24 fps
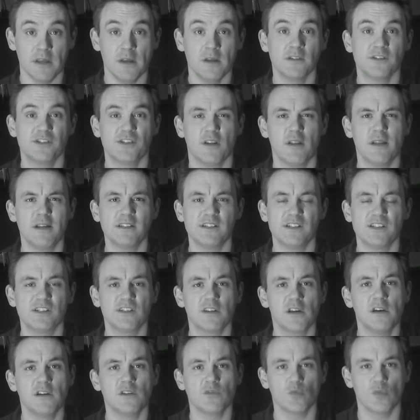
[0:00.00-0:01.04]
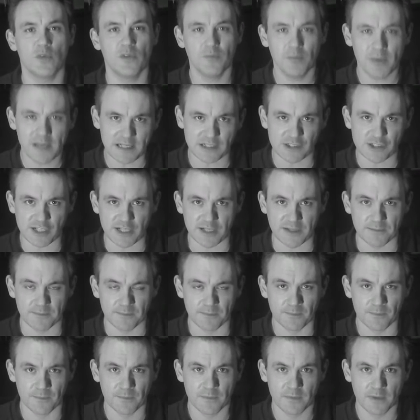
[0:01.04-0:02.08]
So let's start with pitching.
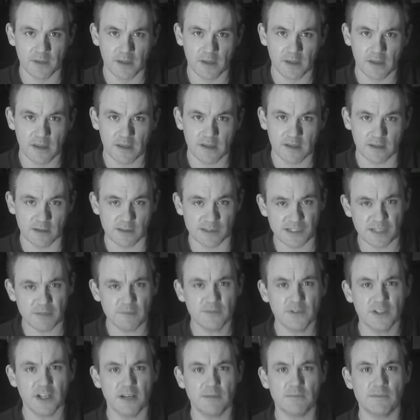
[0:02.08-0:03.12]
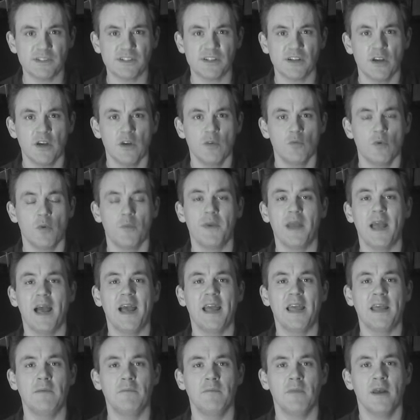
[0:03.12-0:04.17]
Now sometimes when we
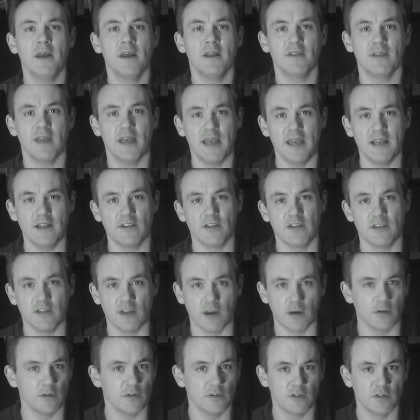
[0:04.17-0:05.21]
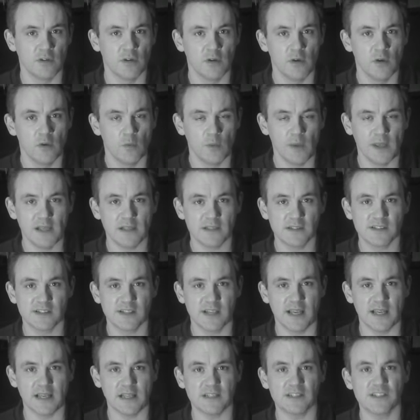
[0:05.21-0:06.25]
aim to hit a note we can
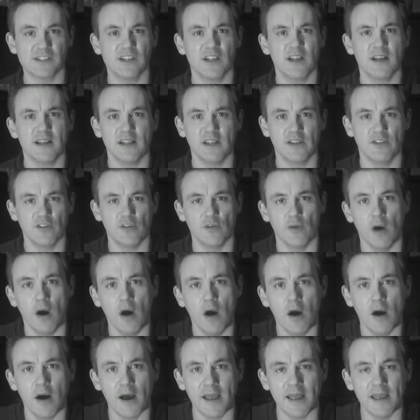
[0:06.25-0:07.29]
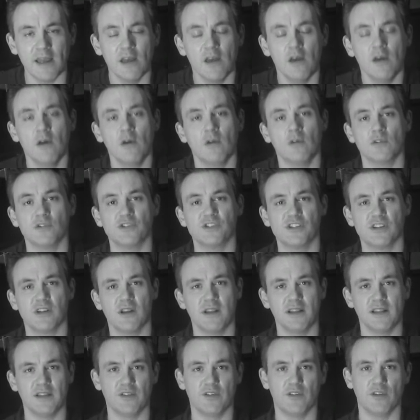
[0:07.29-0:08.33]
sing it slightly too high or
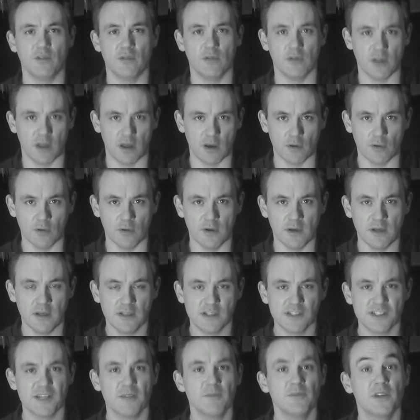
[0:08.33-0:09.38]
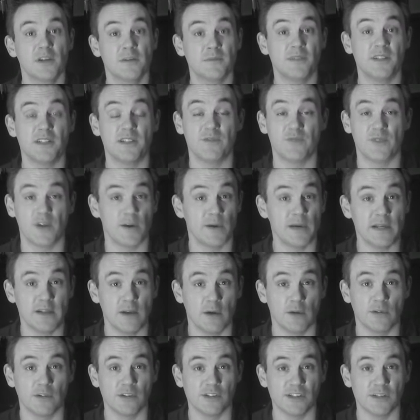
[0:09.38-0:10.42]
slightly too low. Sometimes it's very
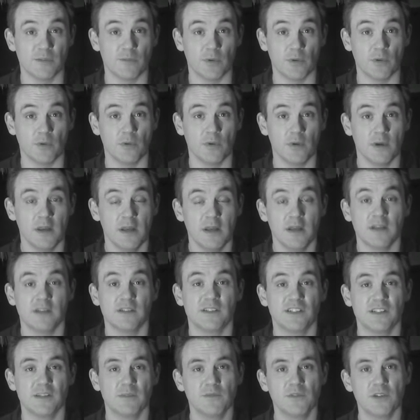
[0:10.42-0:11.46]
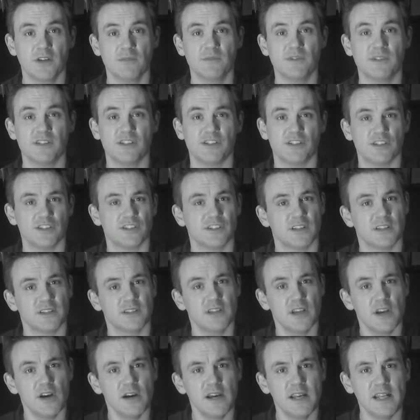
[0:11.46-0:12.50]
noticeable and sometimes it's just a
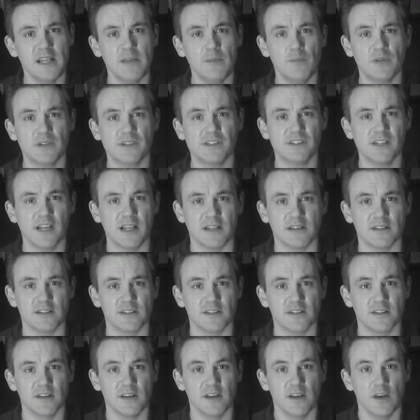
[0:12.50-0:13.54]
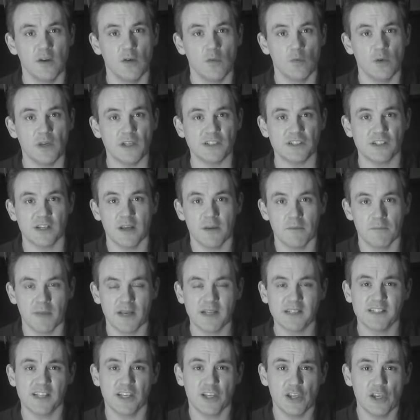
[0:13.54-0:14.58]
tiny percent, which
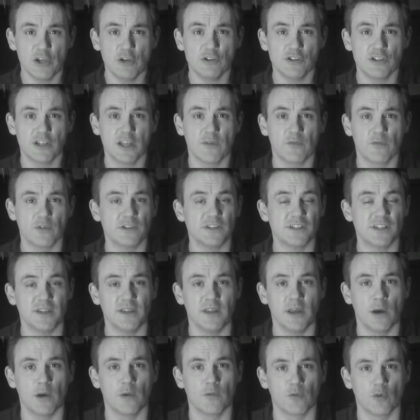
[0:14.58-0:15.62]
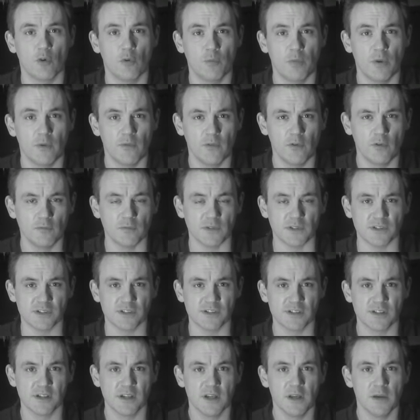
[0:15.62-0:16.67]
makes a huge difference in the overall
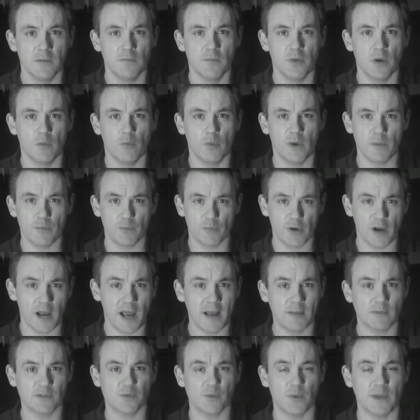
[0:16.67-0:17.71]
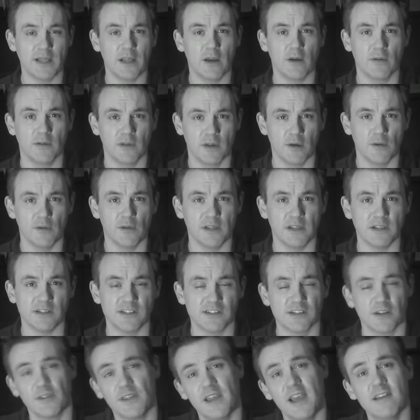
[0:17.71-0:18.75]
performance, but perhaps we don't notice.
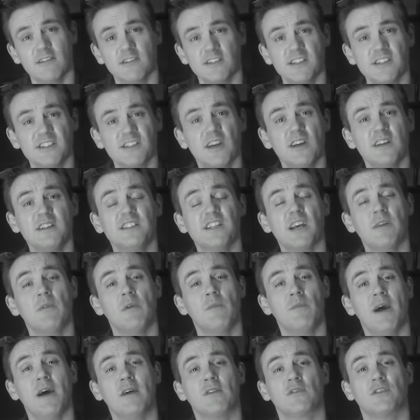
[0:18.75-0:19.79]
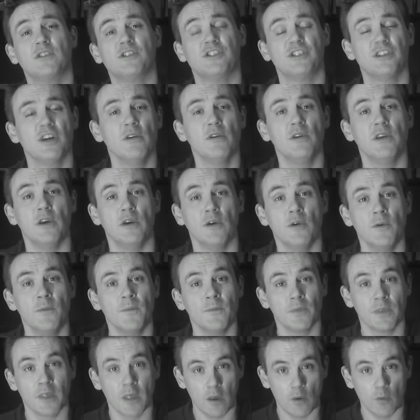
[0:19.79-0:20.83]
So the exercise I'm about to show you
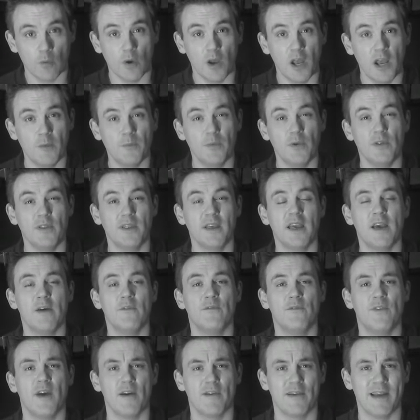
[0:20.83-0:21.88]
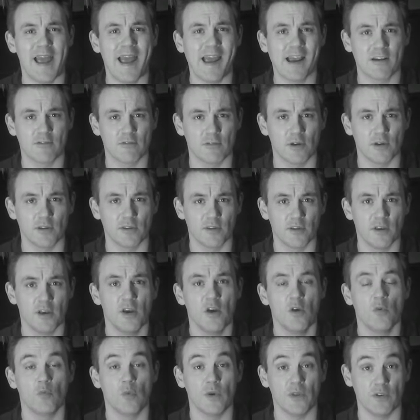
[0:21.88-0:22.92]
will help you to get very accurate
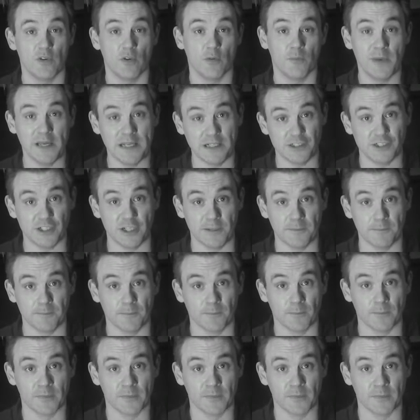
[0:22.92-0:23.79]
with your pitching.